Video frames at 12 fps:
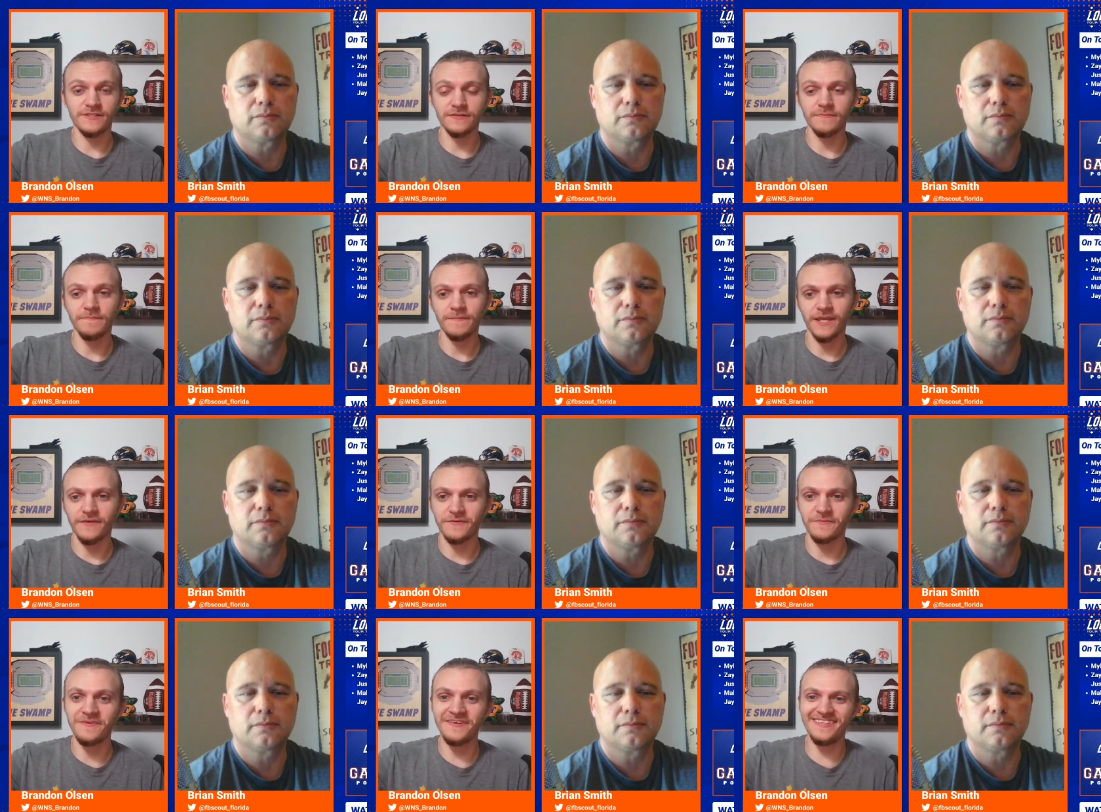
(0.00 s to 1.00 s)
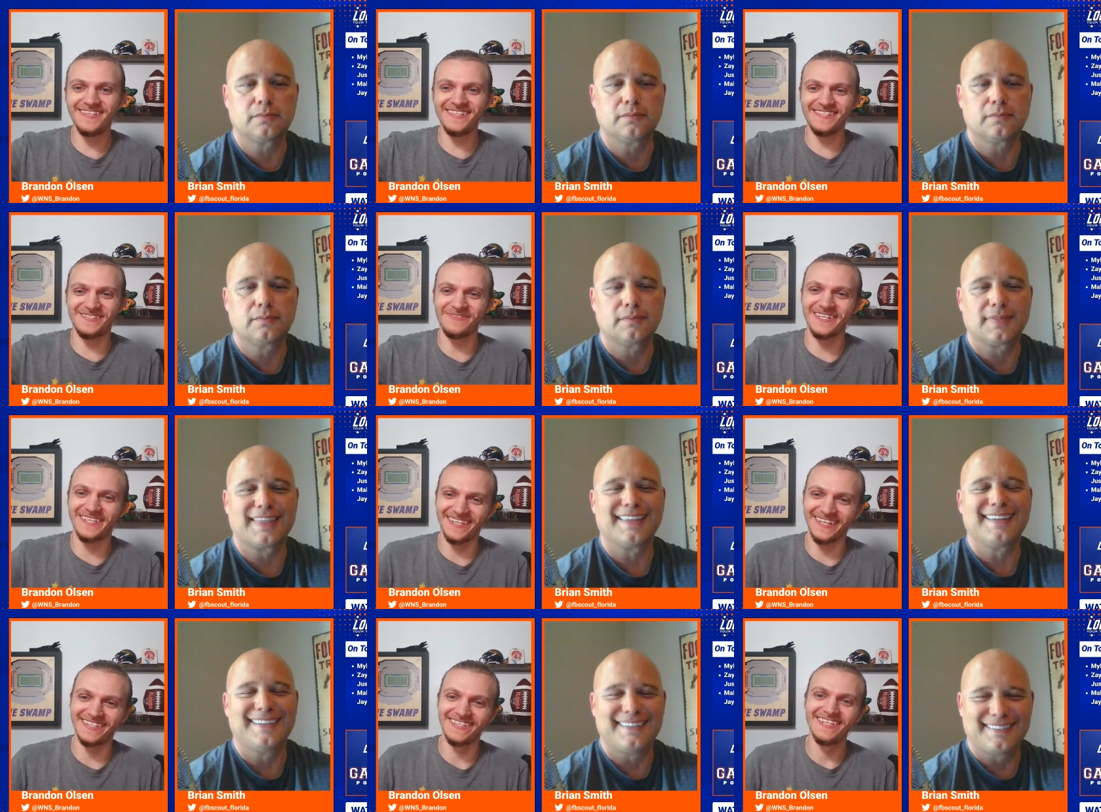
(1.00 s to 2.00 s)
Speaker 1: to have him this
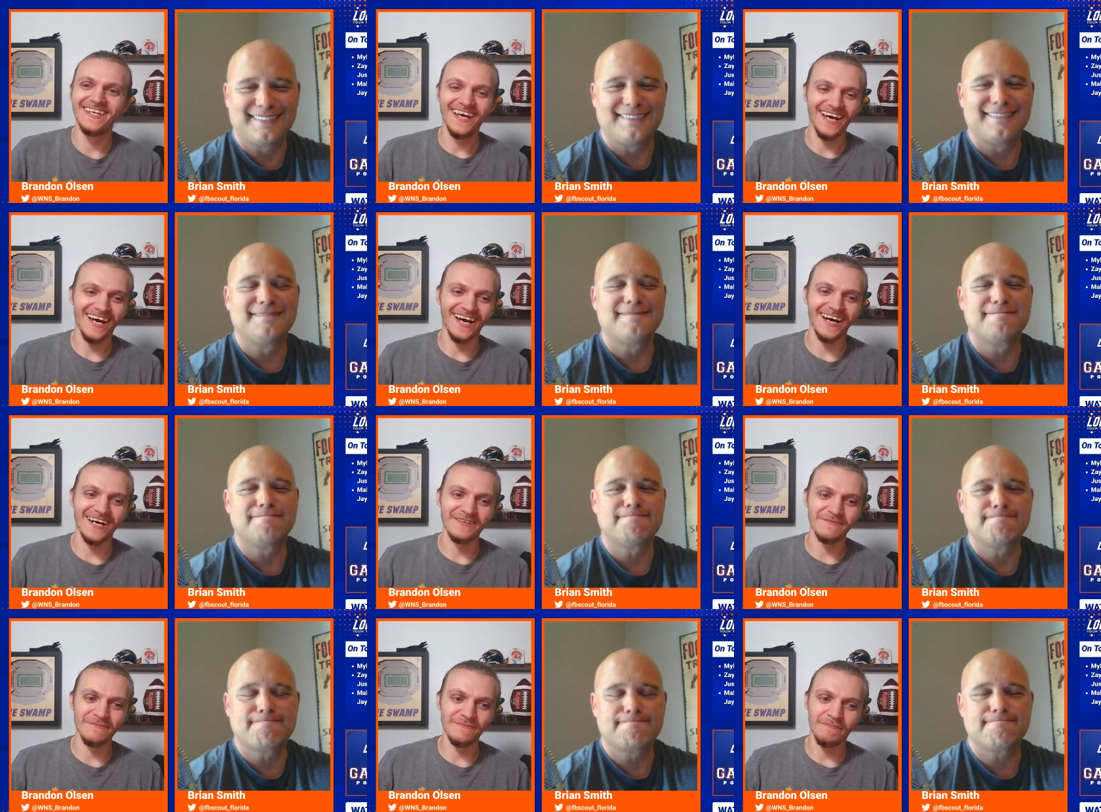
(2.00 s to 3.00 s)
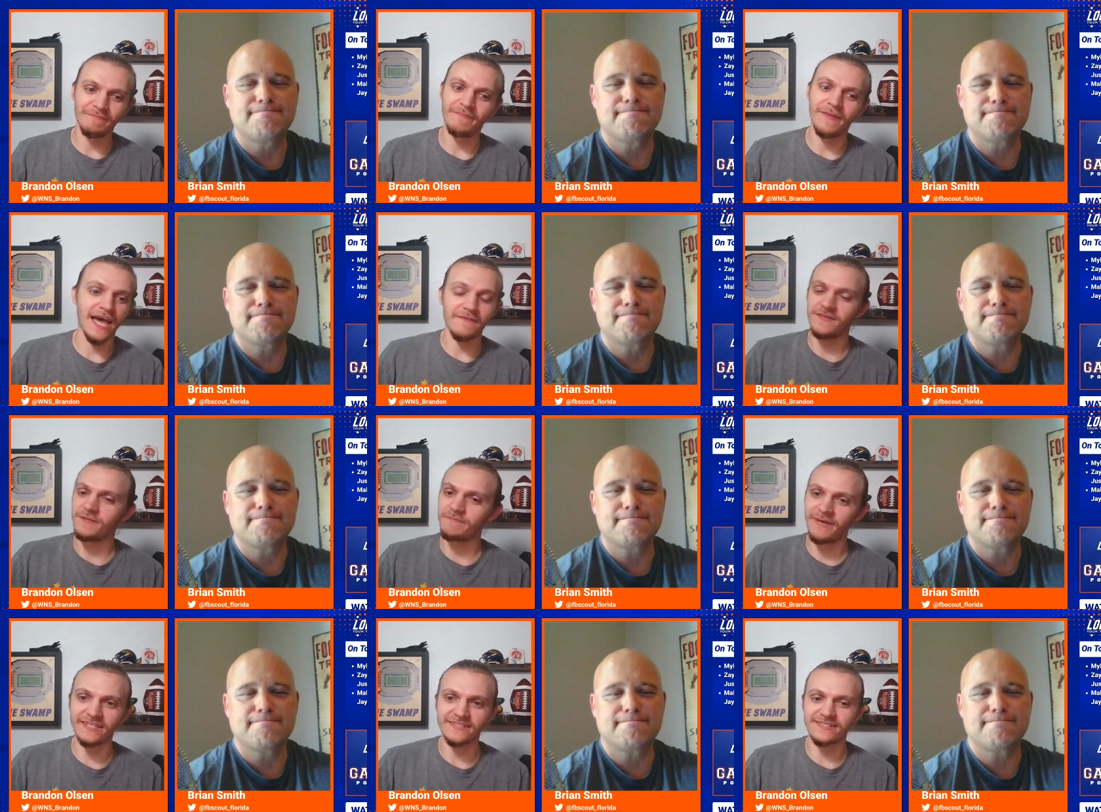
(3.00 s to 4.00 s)
weekend. Heavy
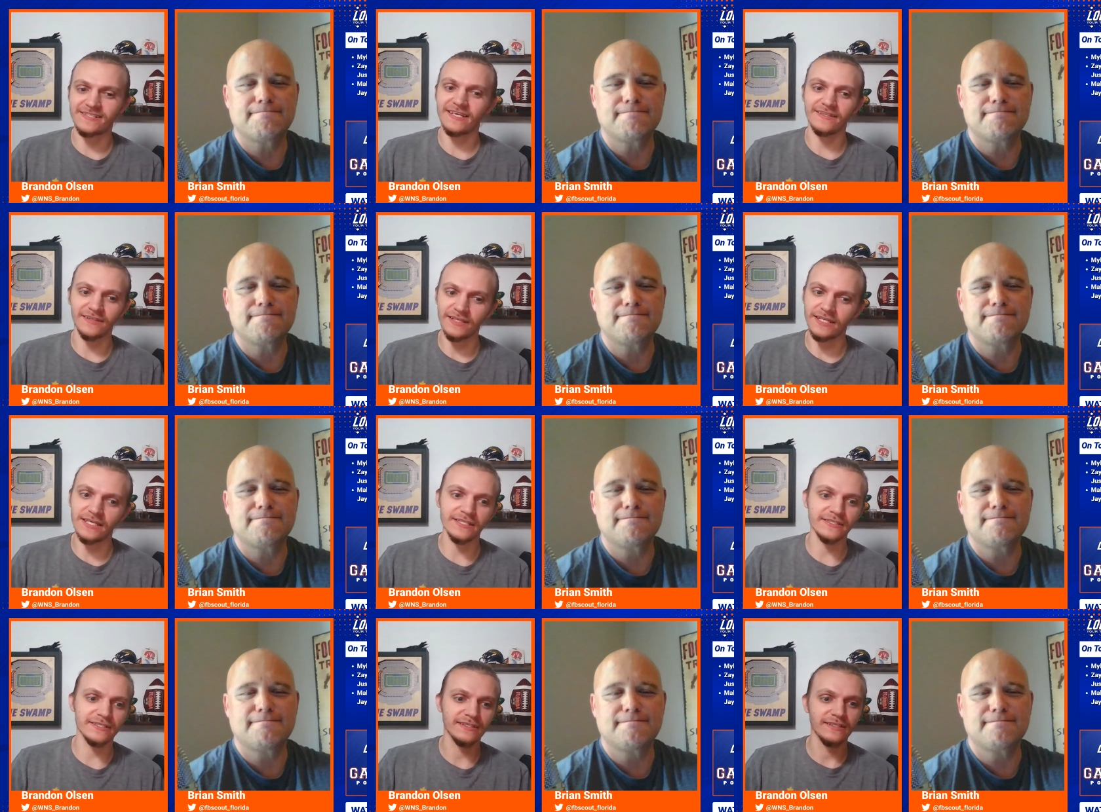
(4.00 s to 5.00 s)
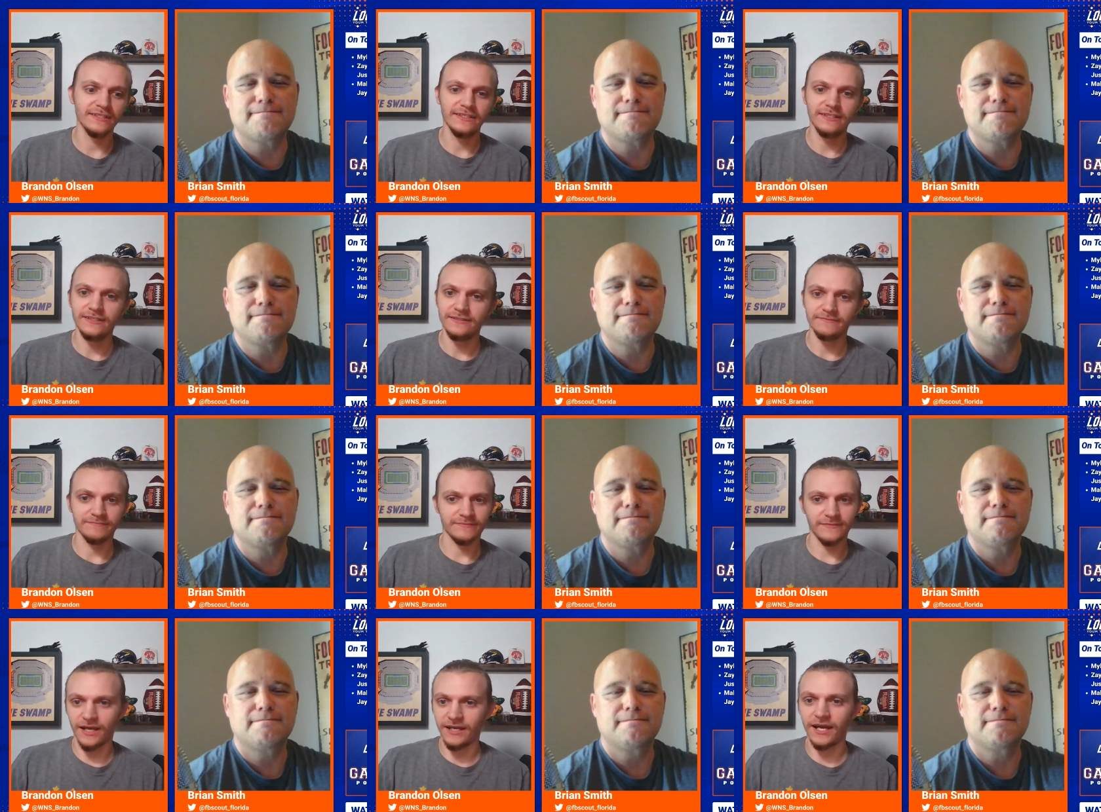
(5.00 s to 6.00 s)
Penn State lean.
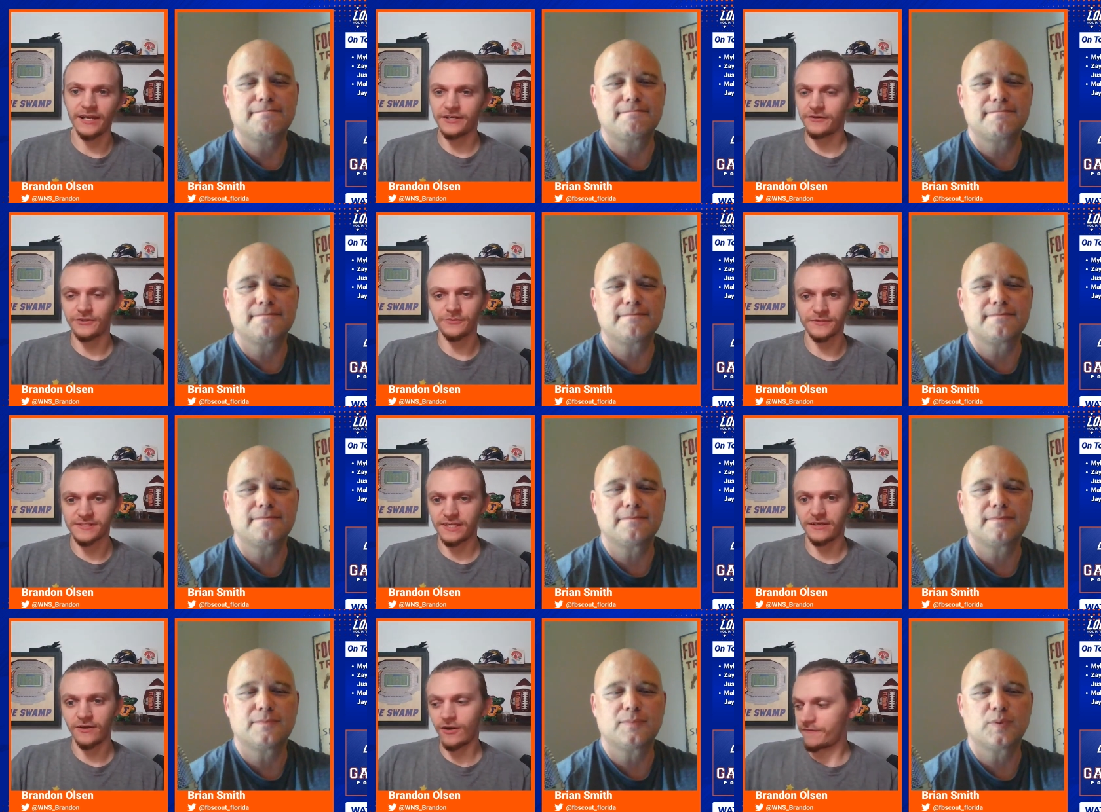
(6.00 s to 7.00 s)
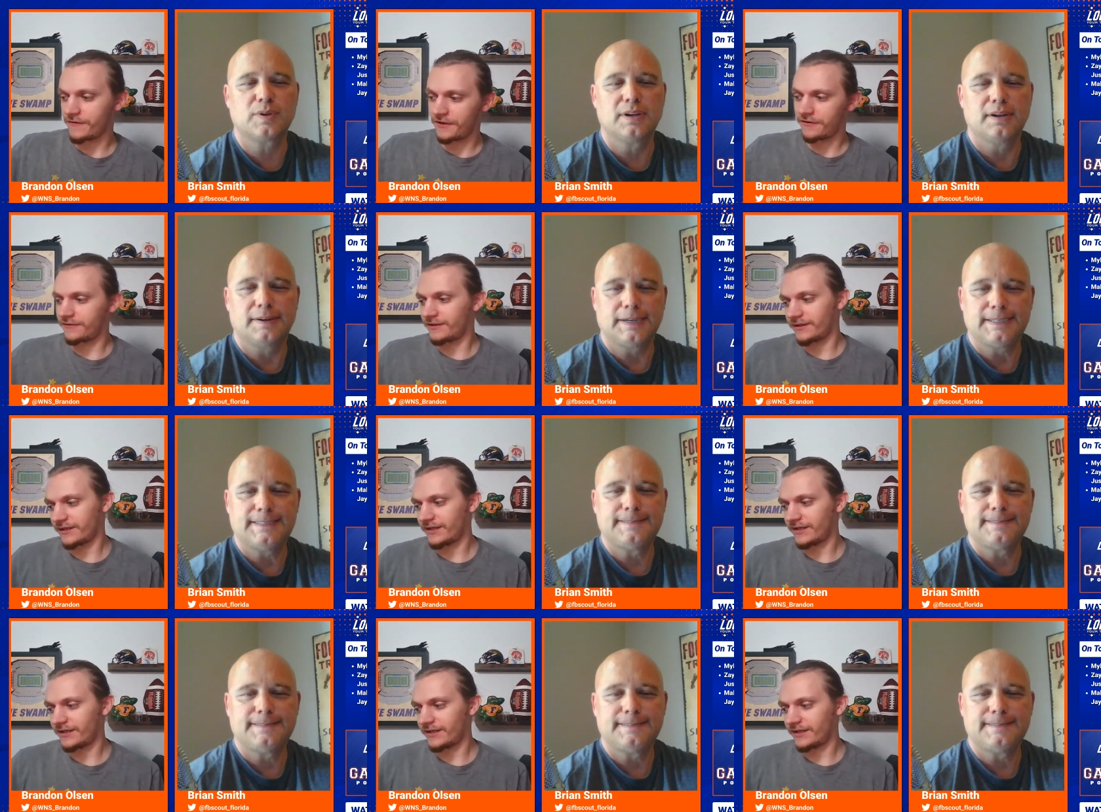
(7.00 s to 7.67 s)
I know you were saying off air, they're like,